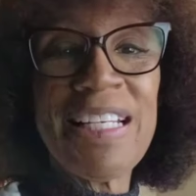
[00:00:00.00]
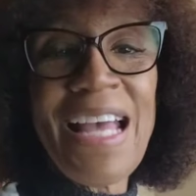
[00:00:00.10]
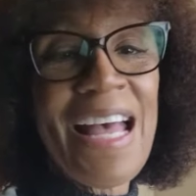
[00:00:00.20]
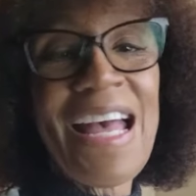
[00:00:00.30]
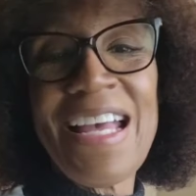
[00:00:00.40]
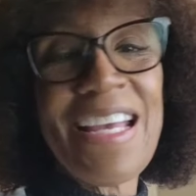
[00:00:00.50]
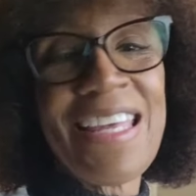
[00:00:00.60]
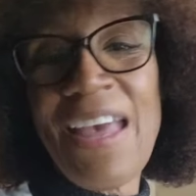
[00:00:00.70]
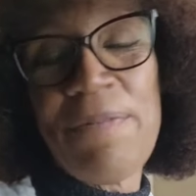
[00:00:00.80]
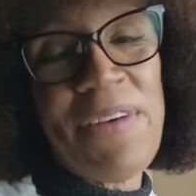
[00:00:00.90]
and I
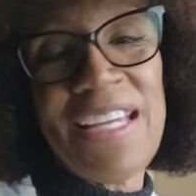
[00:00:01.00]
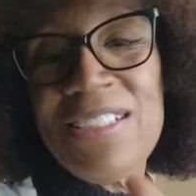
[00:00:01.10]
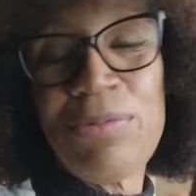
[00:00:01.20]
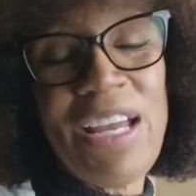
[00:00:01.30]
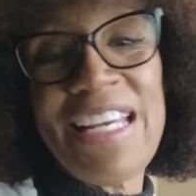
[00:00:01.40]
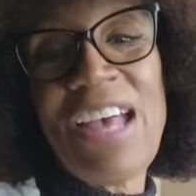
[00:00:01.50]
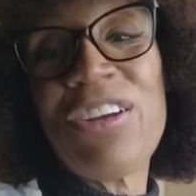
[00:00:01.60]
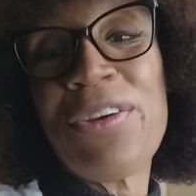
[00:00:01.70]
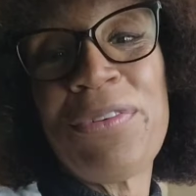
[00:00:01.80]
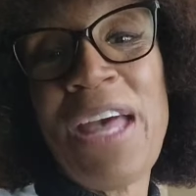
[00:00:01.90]
can't find it right now, and
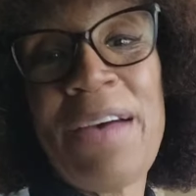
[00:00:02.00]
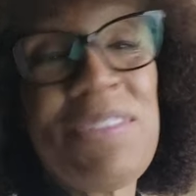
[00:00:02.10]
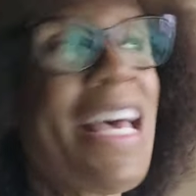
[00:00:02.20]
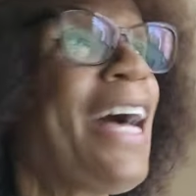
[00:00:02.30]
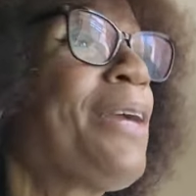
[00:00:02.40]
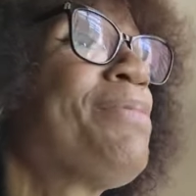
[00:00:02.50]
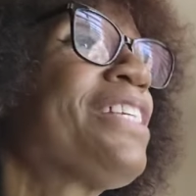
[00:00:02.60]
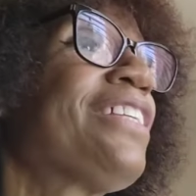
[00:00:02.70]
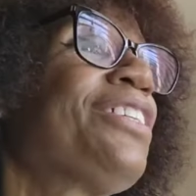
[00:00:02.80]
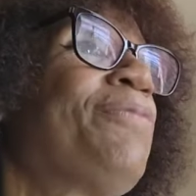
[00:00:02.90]
I don't have time to
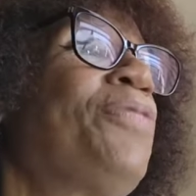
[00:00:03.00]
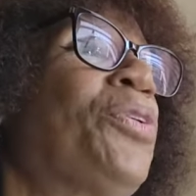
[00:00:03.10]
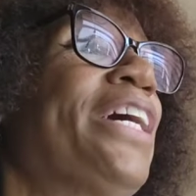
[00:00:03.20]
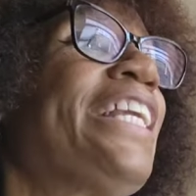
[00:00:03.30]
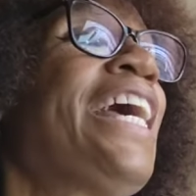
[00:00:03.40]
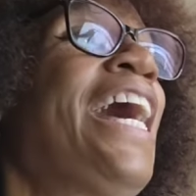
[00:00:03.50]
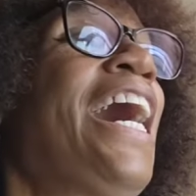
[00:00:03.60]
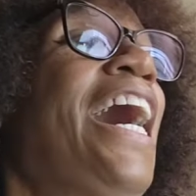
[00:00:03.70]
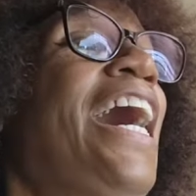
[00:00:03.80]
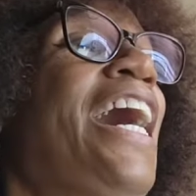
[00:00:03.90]
look for it.
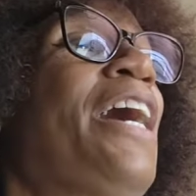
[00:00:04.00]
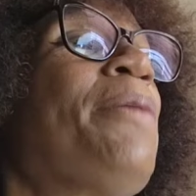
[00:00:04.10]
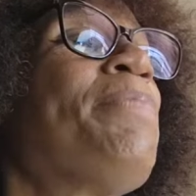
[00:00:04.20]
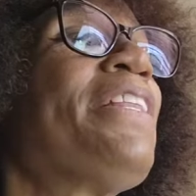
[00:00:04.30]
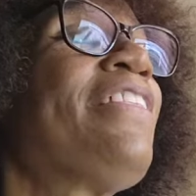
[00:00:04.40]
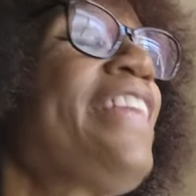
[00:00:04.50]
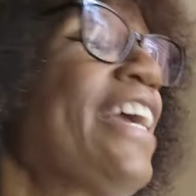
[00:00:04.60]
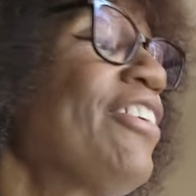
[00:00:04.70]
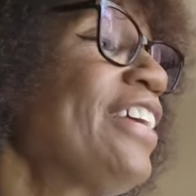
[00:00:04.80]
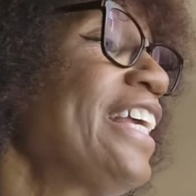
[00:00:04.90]

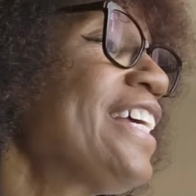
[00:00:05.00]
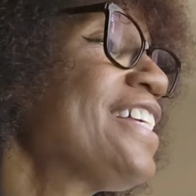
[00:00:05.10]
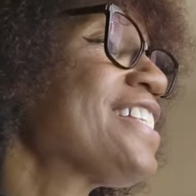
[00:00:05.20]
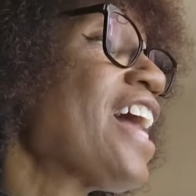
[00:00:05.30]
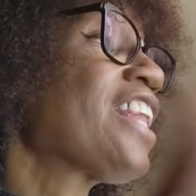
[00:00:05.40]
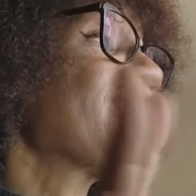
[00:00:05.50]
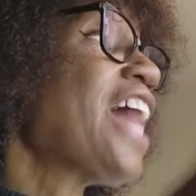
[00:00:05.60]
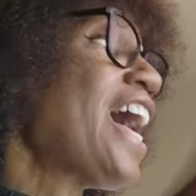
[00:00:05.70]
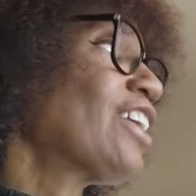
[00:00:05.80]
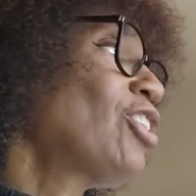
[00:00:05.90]
There is a
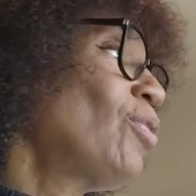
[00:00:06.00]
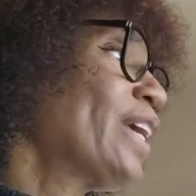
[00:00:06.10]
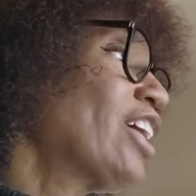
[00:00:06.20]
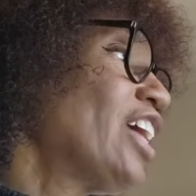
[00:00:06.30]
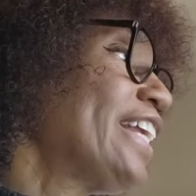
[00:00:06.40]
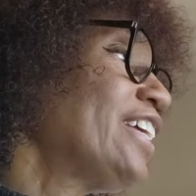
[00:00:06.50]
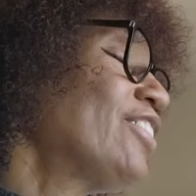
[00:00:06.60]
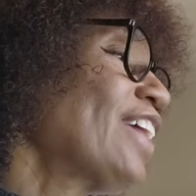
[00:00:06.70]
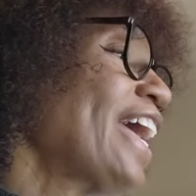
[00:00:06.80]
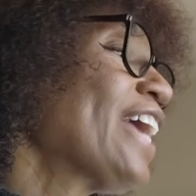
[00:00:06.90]
lot going on,
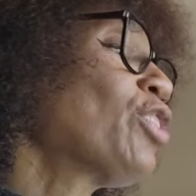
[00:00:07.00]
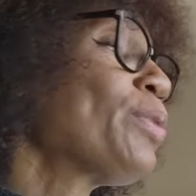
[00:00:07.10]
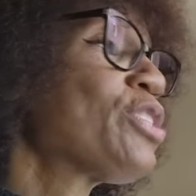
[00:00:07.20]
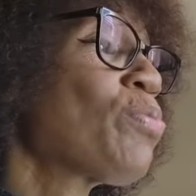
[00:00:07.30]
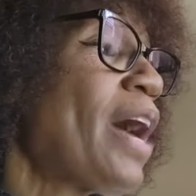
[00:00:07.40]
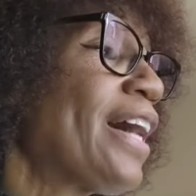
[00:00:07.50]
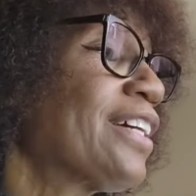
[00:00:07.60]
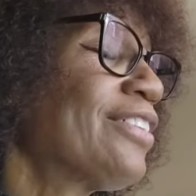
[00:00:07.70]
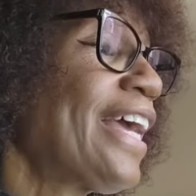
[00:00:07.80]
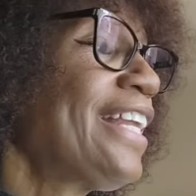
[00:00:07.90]
okay? Chris Rock,
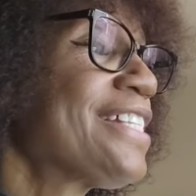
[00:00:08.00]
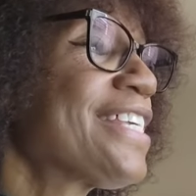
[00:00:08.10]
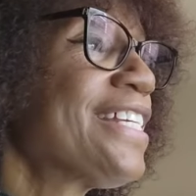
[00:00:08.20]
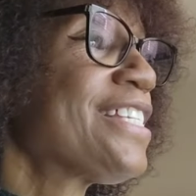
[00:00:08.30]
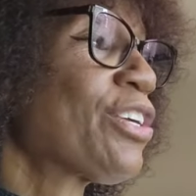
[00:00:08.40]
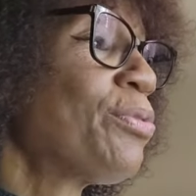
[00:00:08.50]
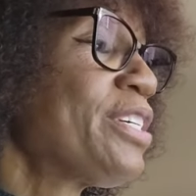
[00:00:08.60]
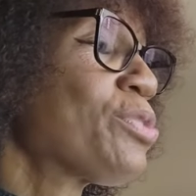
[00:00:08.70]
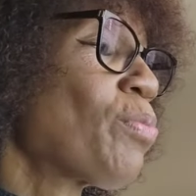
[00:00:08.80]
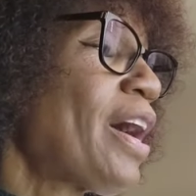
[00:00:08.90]
okay, let's get to
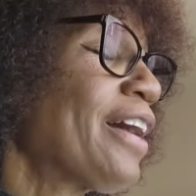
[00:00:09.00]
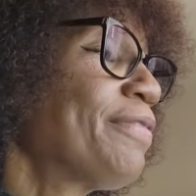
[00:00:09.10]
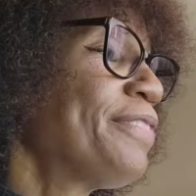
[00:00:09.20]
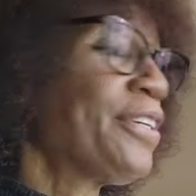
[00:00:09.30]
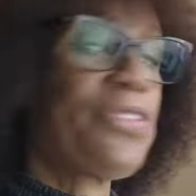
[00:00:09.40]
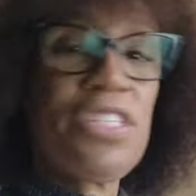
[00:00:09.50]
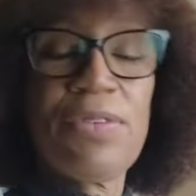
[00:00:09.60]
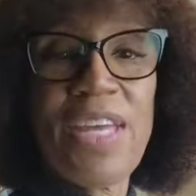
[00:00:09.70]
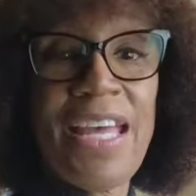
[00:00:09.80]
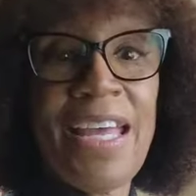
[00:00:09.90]
Chris Rock first,
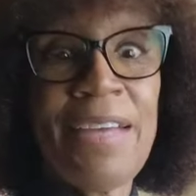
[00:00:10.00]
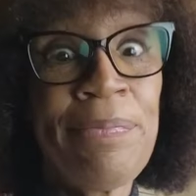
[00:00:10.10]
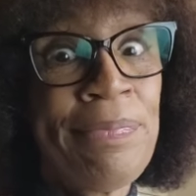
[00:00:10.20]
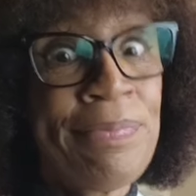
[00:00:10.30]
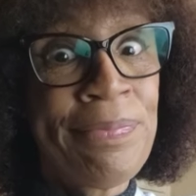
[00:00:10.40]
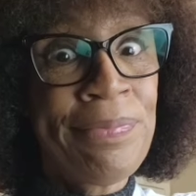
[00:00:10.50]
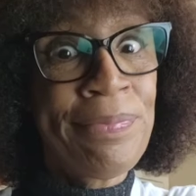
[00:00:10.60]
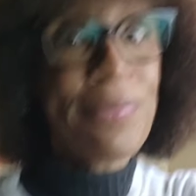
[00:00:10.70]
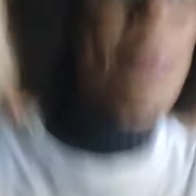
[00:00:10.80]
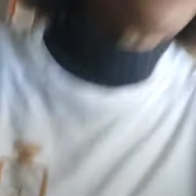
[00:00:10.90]
okay?
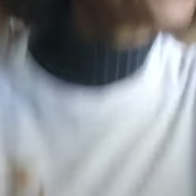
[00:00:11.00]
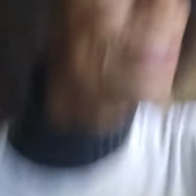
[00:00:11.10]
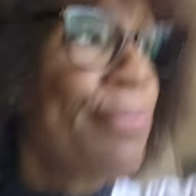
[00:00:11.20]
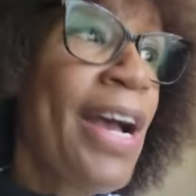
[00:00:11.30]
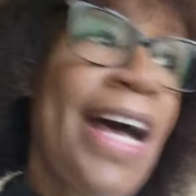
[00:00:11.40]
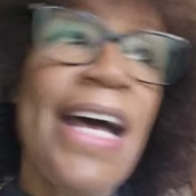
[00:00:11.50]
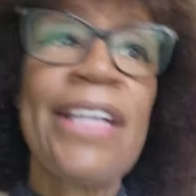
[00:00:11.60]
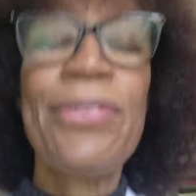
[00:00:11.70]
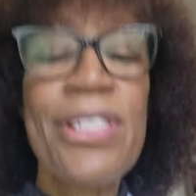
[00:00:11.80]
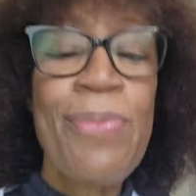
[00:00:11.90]
Chris, why
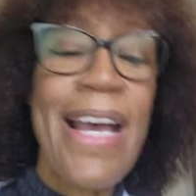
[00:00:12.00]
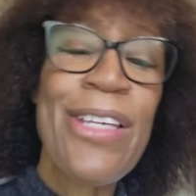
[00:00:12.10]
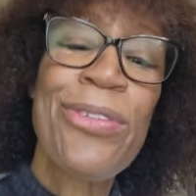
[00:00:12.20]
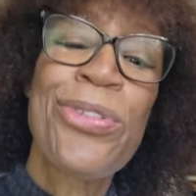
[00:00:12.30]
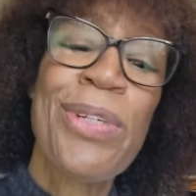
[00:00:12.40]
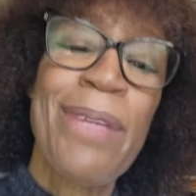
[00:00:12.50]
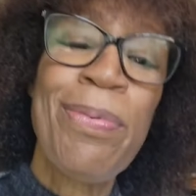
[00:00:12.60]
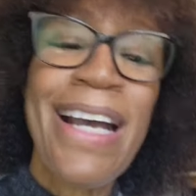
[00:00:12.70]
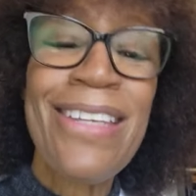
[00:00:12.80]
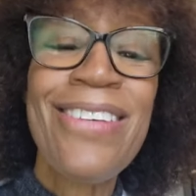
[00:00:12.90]
you trip?
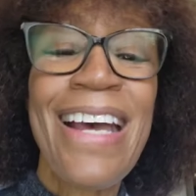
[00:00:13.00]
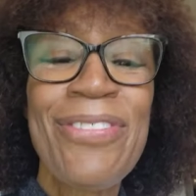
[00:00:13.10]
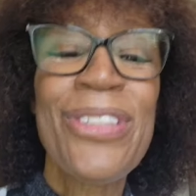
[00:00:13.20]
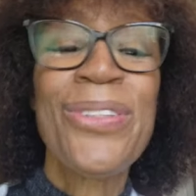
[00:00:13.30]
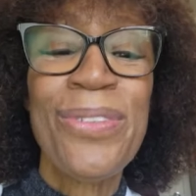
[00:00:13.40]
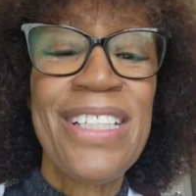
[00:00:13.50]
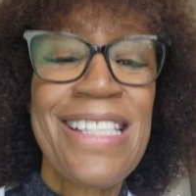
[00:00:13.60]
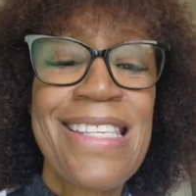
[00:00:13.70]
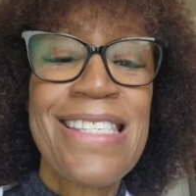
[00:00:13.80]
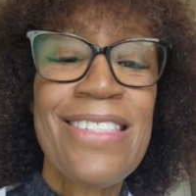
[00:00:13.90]
Why you have to do
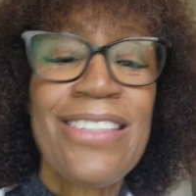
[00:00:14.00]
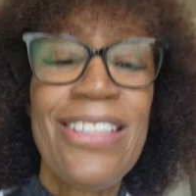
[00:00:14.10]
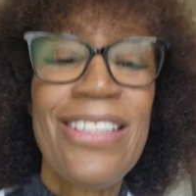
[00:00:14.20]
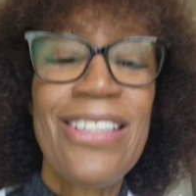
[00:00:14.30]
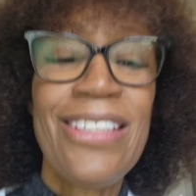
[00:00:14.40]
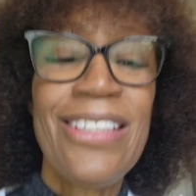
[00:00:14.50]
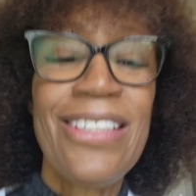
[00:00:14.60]
this, you know?